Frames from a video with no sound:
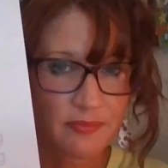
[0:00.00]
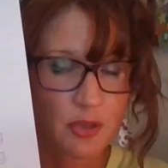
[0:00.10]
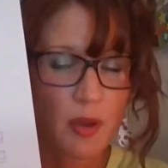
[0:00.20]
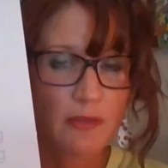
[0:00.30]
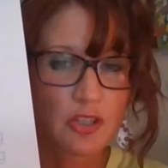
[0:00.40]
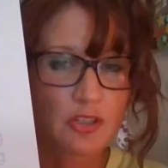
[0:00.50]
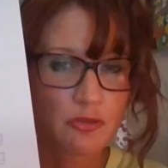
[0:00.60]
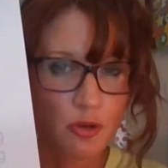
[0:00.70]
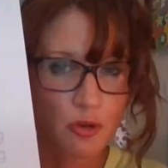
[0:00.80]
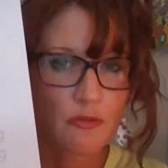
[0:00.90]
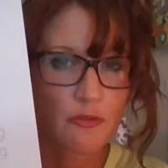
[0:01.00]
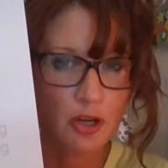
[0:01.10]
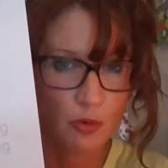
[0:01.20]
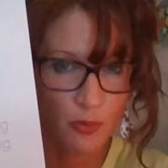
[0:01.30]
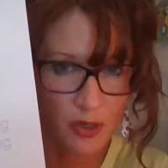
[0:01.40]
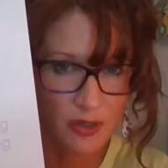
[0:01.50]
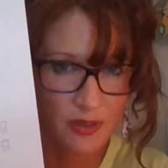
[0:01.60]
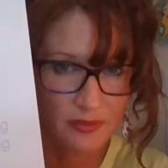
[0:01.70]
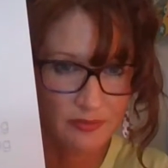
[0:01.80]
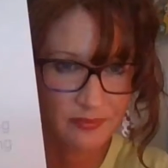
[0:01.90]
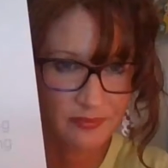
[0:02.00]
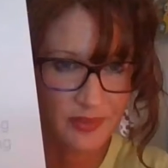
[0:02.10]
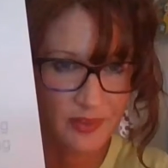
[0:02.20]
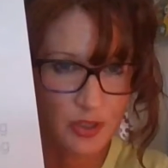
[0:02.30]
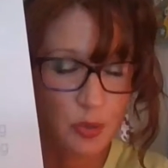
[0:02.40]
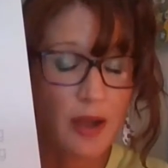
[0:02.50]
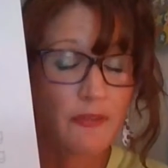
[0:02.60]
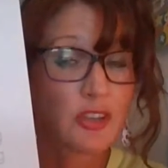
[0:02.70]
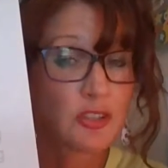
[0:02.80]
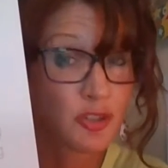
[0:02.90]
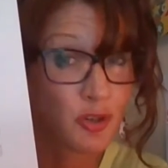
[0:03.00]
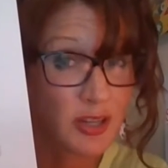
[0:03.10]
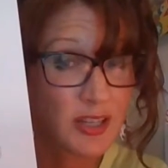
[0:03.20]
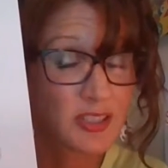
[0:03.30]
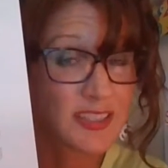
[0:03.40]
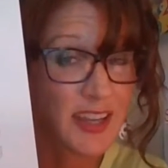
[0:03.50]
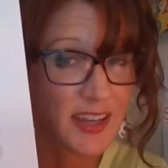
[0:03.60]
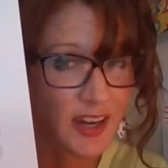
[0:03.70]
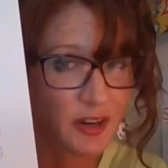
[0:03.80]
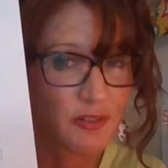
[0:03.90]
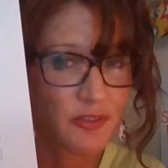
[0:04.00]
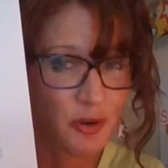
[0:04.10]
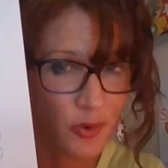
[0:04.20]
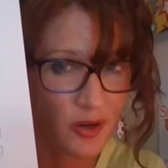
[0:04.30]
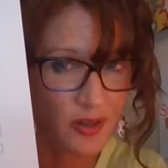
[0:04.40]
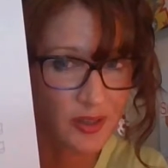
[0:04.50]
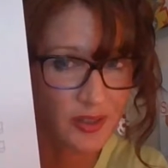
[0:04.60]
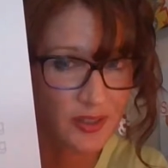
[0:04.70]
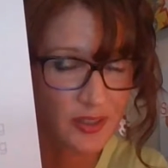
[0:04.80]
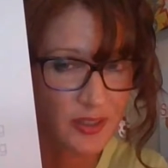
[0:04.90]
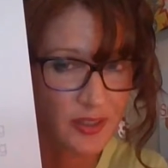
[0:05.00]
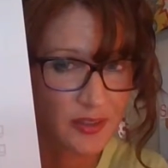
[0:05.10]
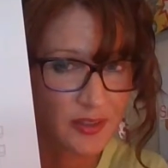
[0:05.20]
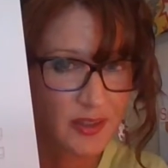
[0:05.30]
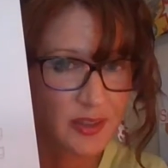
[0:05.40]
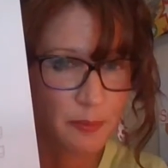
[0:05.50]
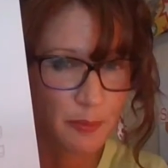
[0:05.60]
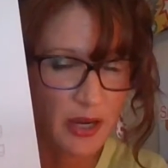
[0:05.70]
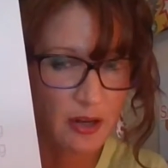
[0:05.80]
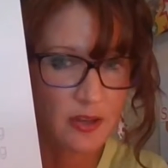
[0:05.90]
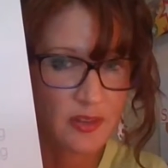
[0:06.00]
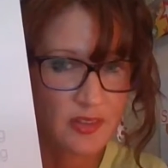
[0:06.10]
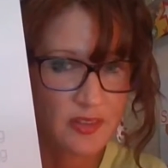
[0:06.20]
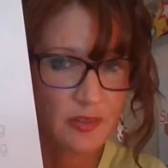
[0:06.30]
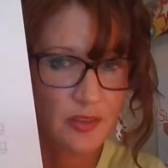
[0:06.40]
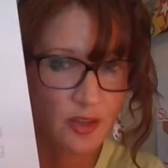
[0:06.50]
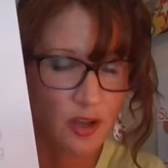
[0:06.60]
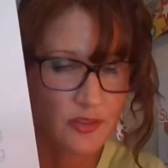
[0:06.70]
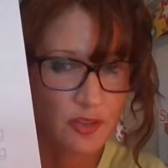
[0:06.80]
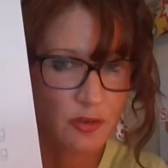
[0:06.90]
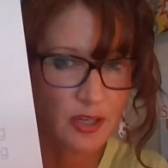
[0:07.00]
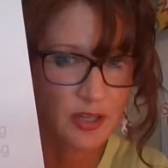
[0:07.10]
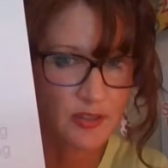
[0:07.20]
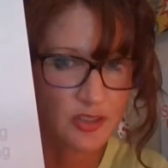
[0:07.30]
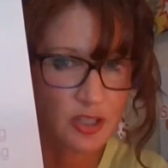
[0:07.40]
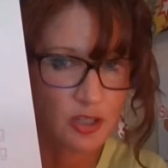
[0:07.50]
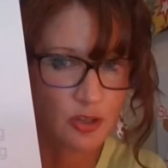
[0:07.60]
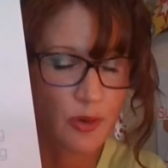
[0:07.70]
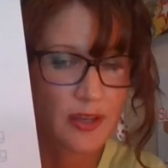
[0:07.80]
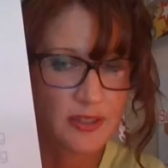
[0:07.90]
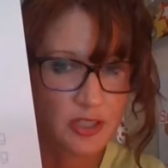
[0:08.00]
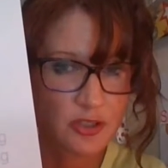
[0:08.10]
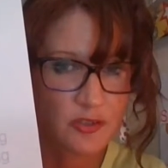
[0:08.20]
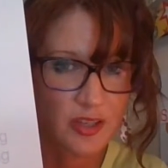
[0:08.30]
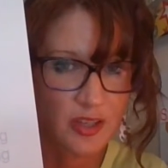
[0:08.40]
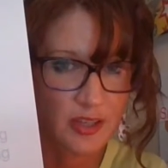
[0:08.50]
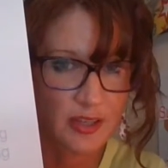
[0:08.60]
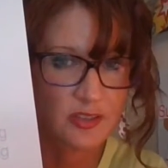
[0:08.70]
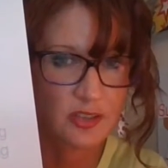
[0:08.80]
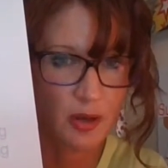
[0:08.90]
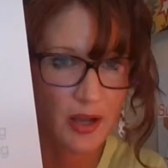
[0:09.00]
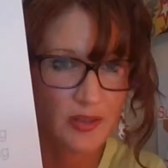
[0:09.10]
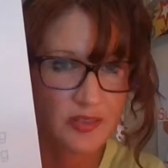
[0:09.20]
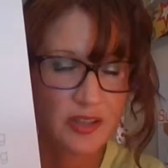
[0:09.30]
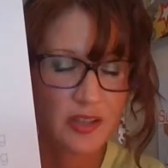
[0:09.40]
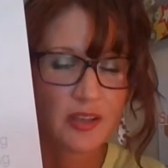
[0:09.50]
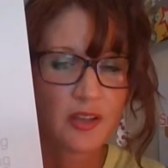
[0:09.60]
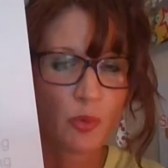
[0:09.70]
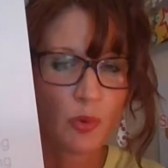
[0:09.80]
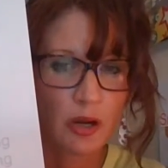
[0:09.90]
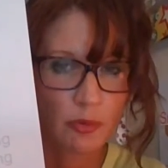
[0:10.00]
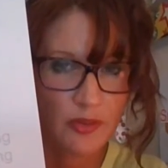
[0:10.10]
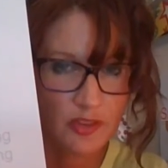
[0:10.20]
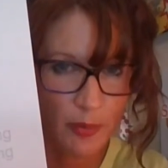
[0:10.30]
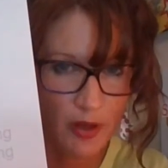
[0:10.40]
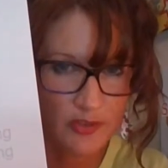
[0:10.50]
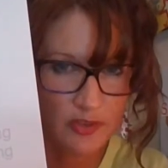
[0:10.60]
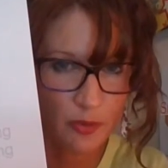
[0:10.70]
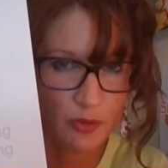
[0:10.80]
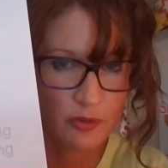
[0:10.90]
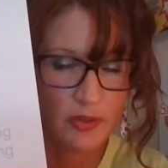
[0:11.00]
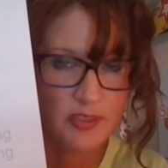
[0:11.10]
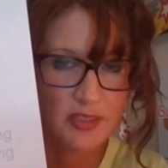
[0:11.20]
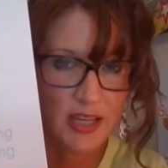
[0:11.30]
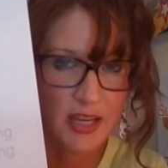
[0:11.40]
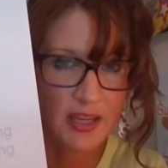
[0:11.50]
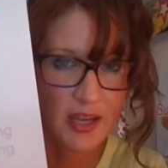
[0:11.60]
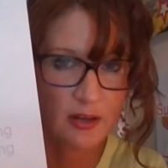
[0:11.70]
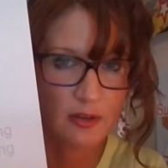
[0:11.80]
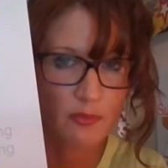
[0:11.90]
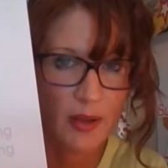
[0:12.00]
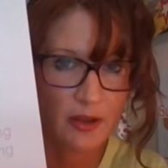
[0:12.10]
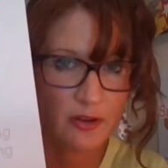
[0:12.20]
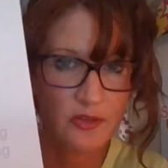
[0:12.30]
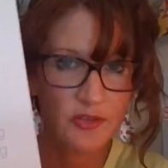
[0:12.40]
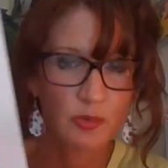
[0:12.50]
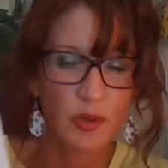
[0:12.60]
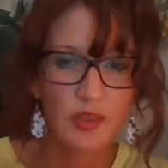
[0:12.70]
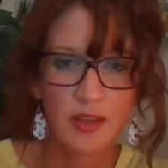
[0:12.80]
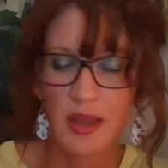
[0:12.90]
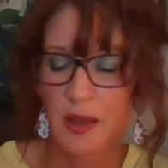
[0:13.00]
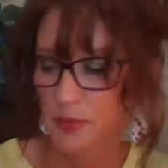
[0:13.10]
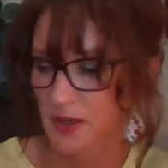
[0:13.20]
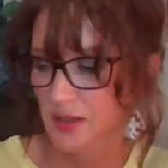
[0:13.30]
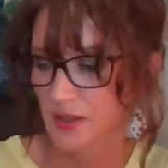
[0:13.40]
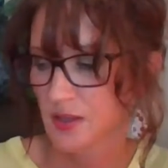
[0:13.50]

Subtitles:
You have control over your work. You have the duty to take care of your work. Parents, this also connects to you, and teachers, it connects to us. We are responsible to take care of matters within EPIC,